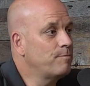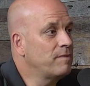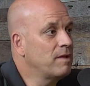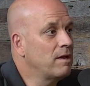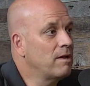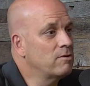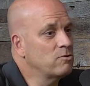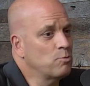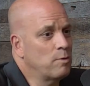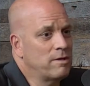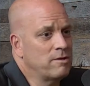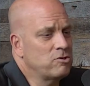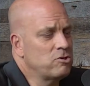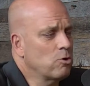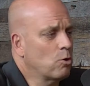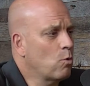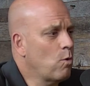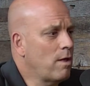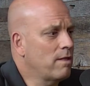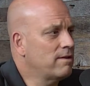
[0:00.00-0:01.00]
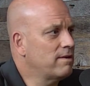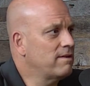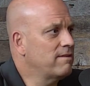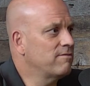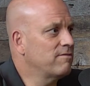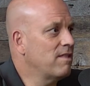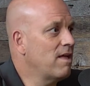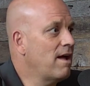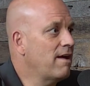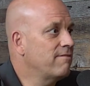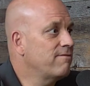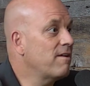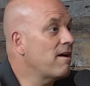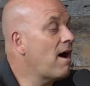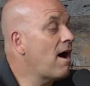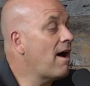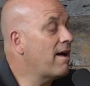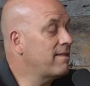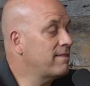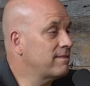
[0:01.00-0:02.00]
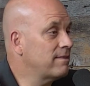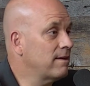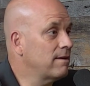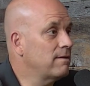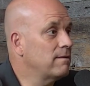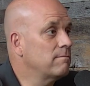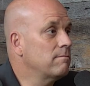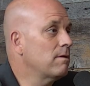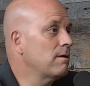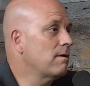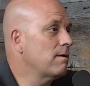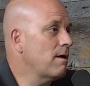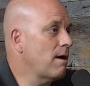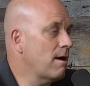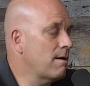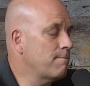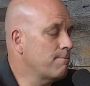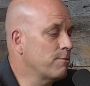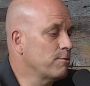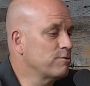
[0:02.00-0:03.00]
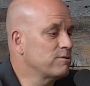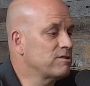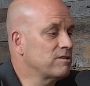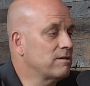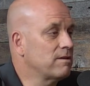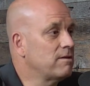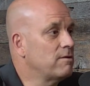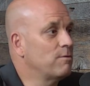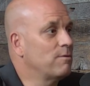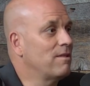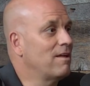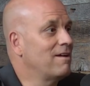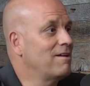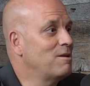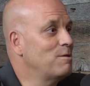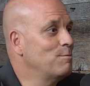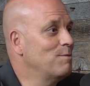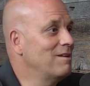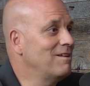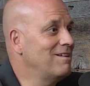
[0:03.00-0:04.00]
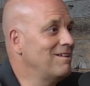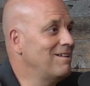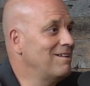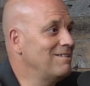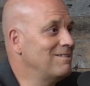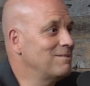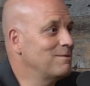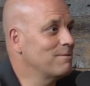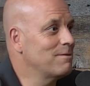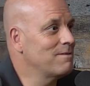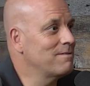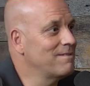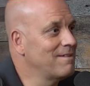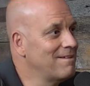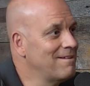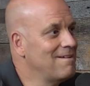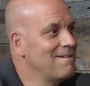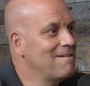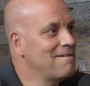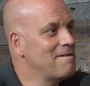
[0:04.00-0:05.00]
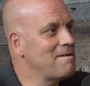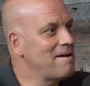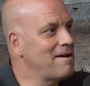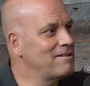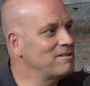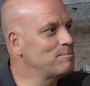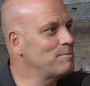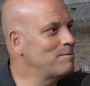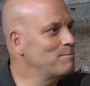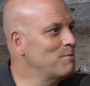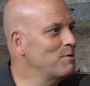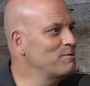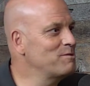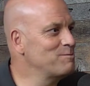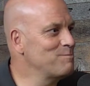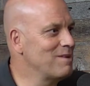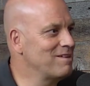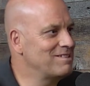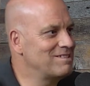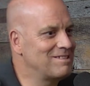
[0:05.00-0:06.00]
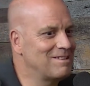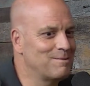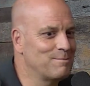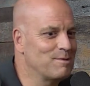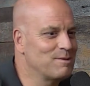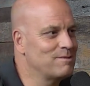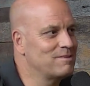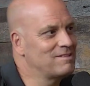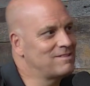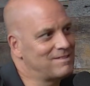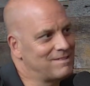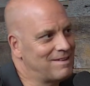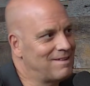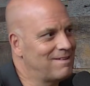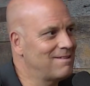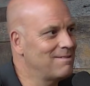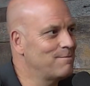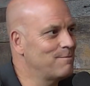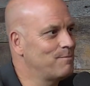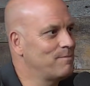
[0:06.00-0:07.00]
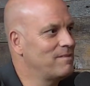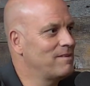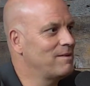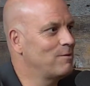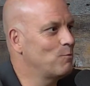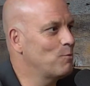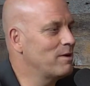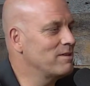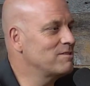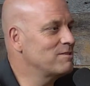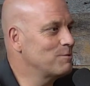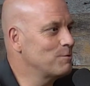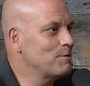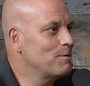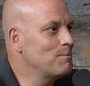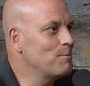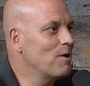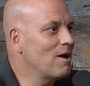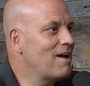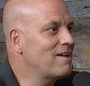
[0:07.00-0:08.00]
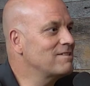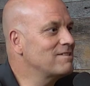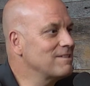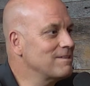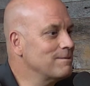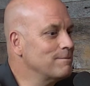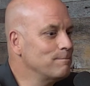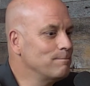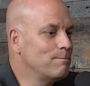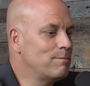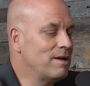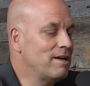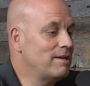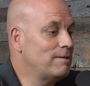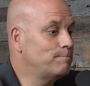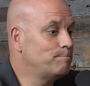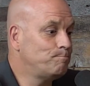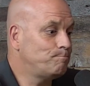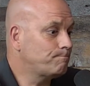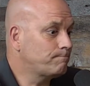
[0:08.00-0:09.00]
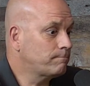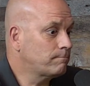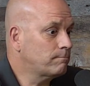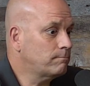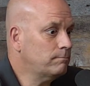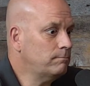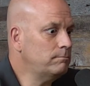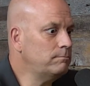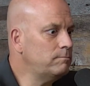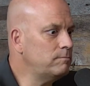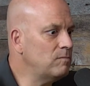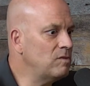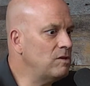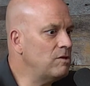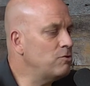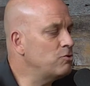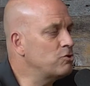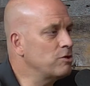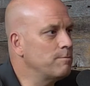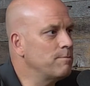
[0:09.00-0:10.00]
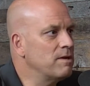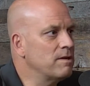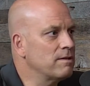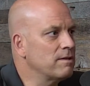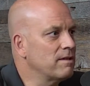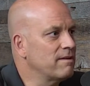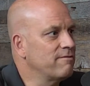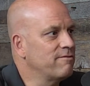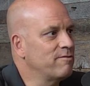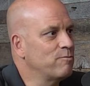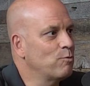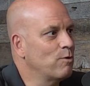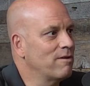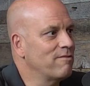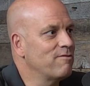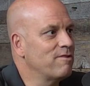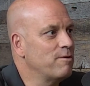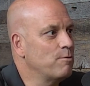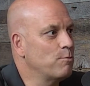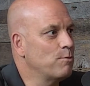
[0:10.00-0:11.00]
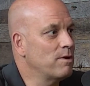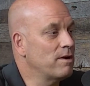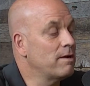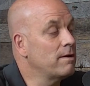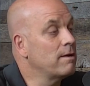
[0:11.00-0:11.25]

As well as your quality of life, I think. I personally don't like humidity, so I spend most of my summers in western Nebraska. But you should be able to live wherever you want,